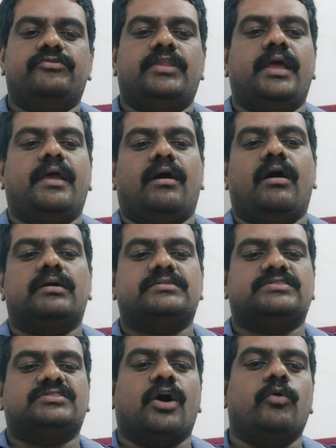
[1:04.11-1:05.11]
they
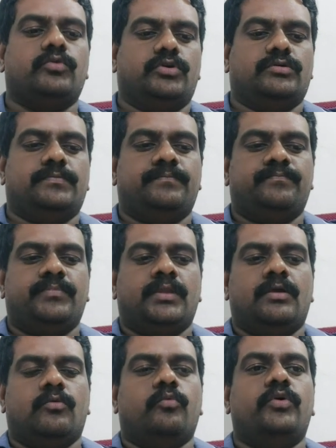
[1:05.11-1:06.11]
are sound,
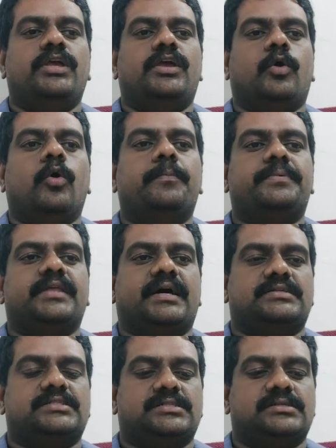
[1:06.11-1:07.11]
we hope
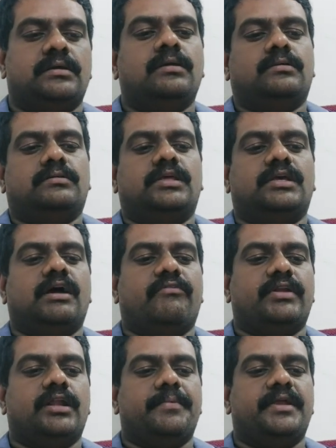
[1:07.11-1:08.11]
that the
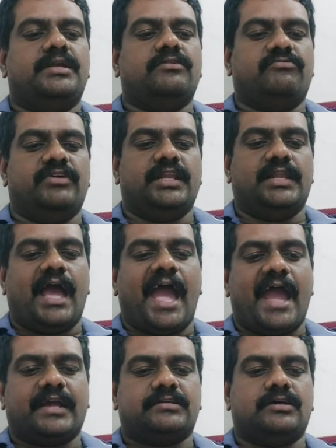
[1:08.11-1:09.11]
government will
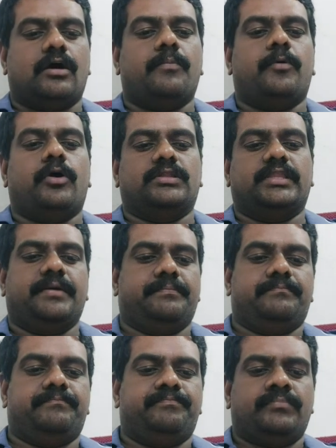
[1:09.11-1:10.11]
act upon
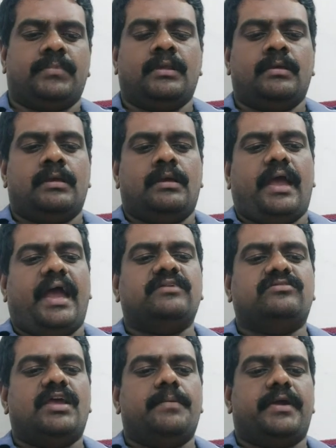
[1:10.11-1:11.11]
them.
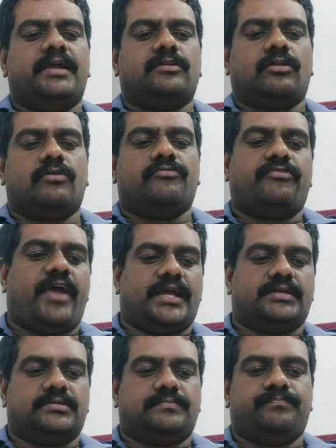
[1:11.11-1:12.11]
As a matter of
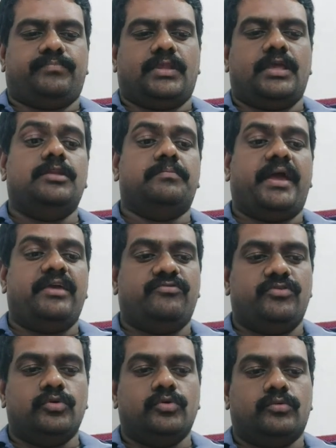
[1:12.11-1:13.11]
fact, in my
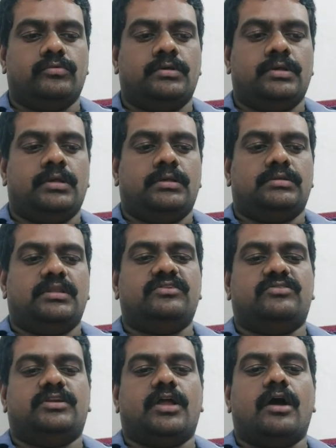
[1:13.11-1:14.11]
view,
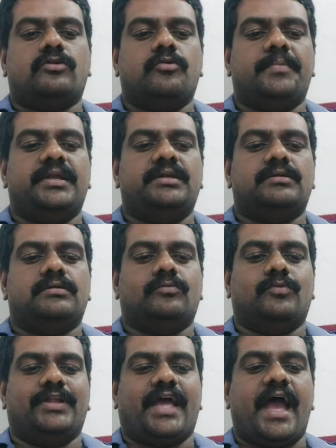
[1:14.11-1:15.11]
this document
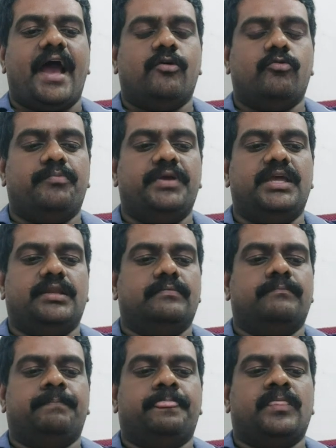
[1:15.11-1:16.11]
would have
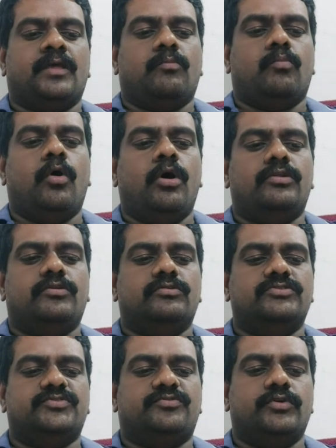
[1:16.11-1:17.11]
been more
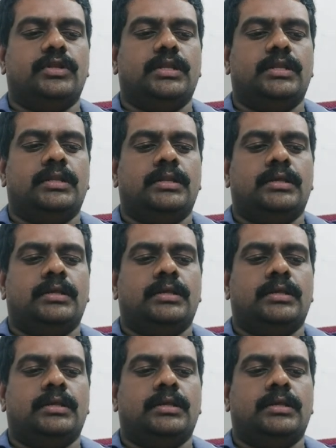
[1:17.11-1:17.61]
useful